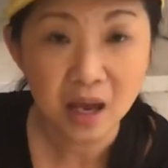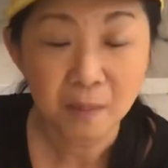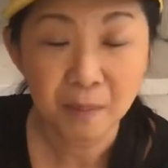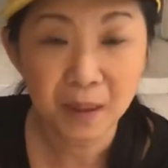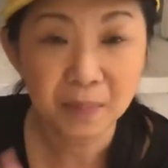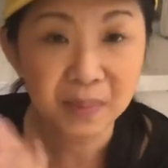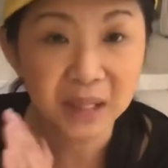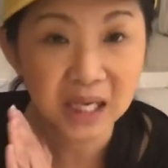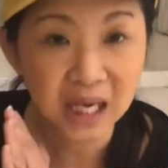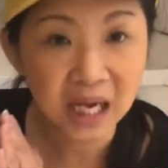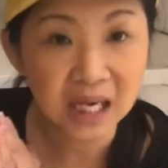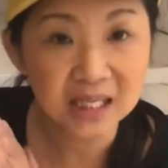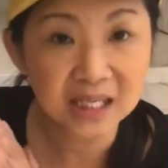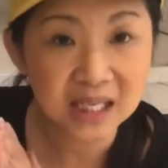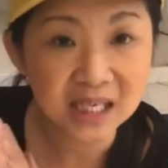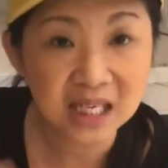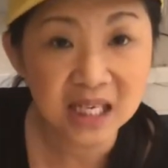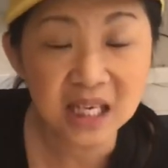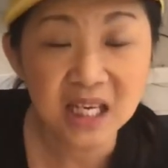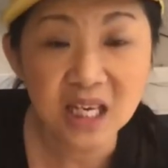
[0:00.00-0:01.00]
But because
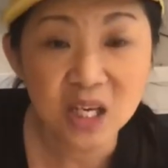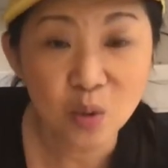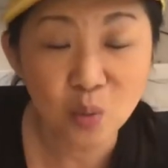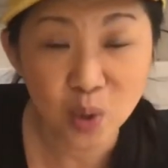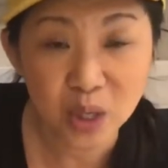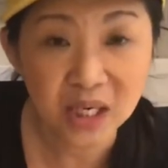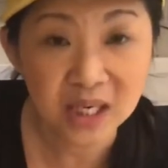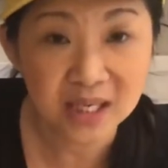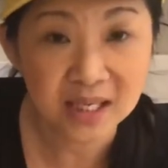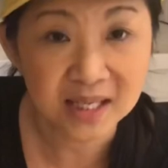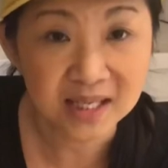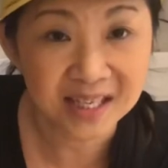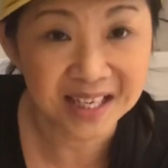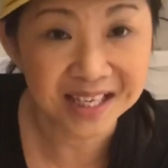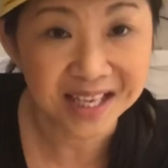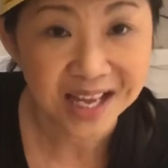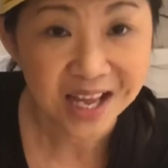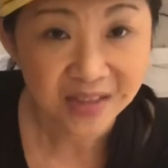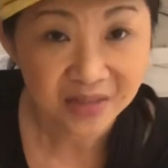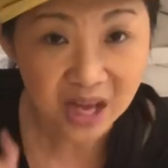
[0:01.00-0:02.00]
he witnessed it,